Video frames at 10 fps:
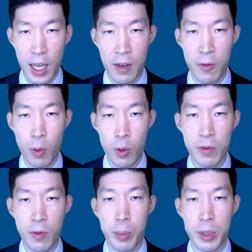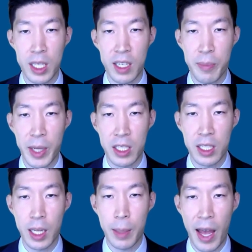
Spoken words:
and 44% of patients had